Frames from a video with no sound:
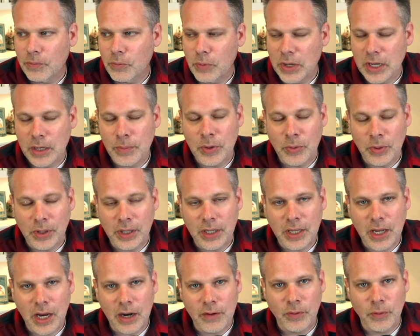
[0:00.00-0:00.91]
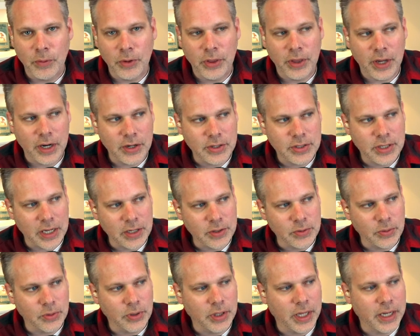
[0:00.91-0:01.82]
we need to be really careful with their
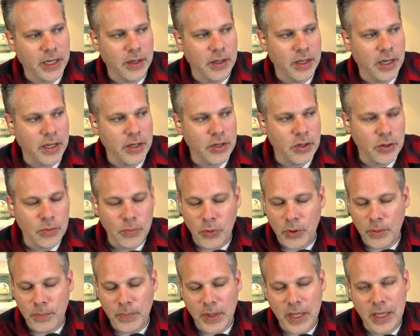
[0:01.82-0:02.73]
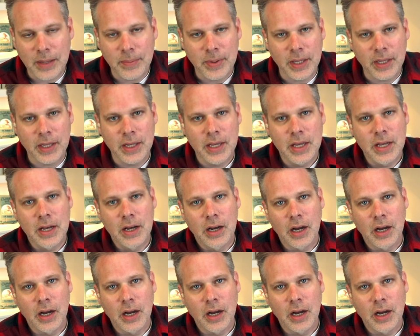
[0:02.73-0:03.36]
schedule, like a newborn baby,